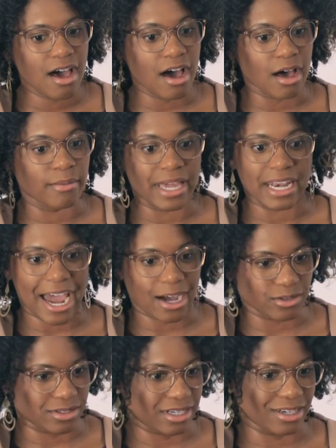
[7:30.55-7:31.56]
um, and
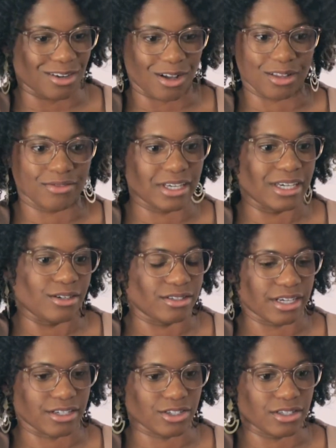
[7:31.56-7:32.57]
housing and all of the
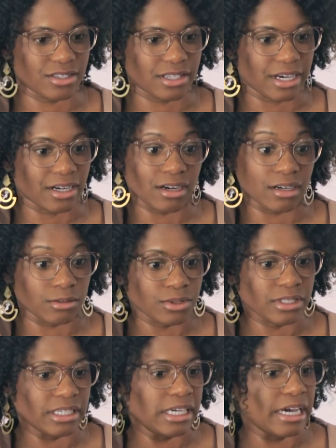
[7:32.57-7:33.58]
intersections that are
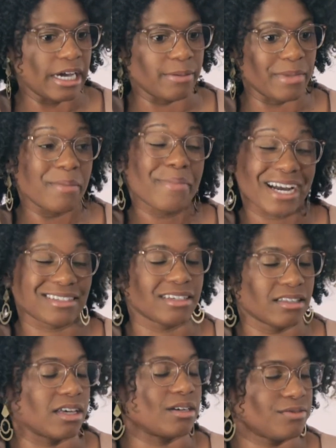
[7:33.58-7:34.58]
really um,
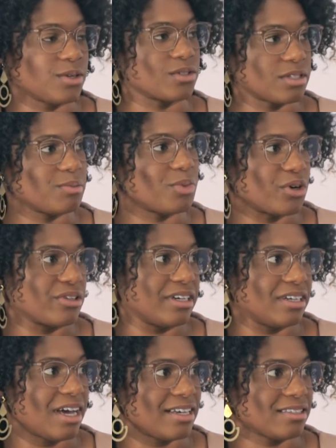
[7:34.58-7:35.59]
impacting a lot of folks in
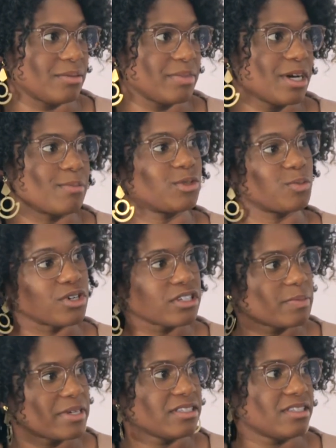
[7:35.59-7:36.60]
Portland as it becomes more
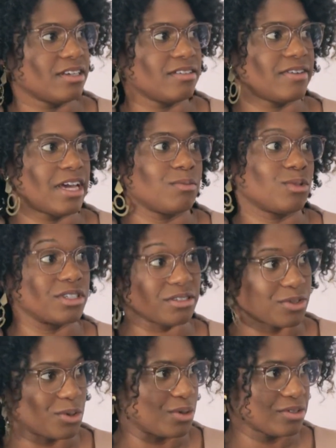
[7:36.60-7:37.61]
expensive and more
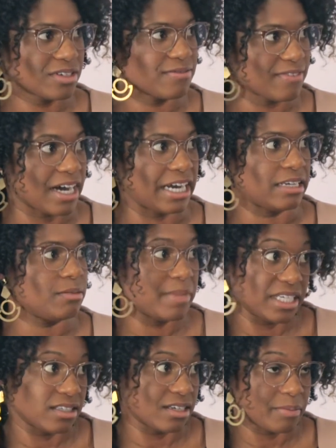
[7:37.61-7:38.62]
difficult to find
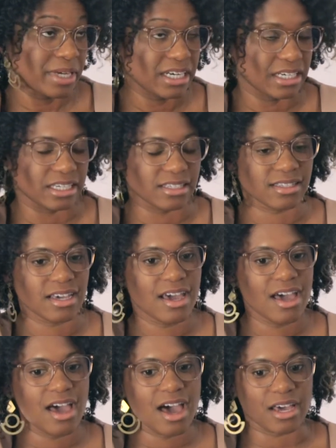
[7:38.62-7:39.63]
basic amenities
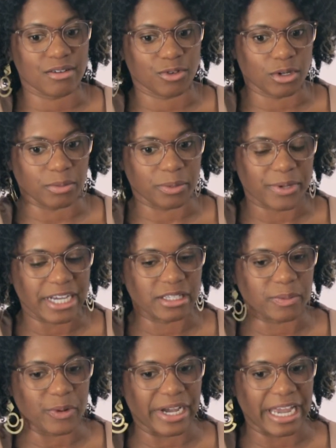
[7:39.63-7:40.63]
at affordable price
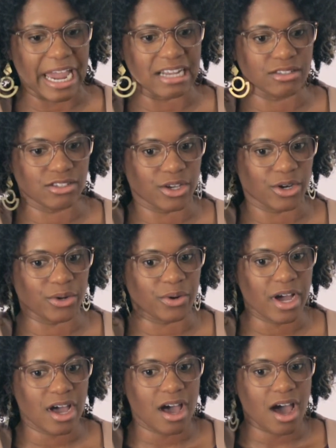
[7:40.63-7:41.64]
point. And so
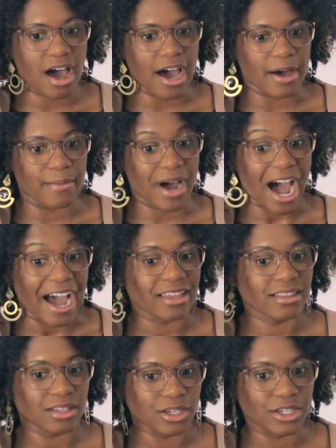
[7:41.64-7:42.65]
um, I
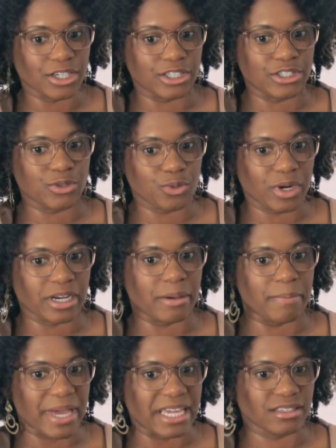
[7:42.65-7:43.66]
learned what it
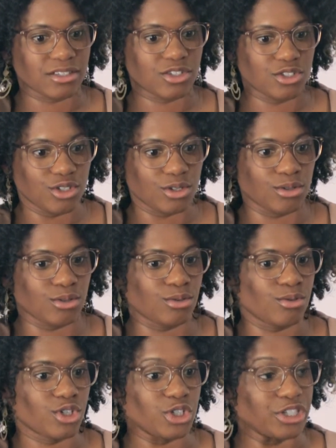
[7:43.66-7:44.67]
meant
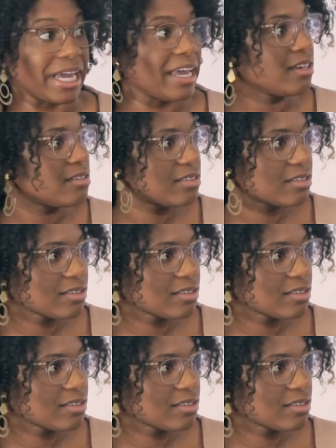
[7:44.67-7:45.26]
to create,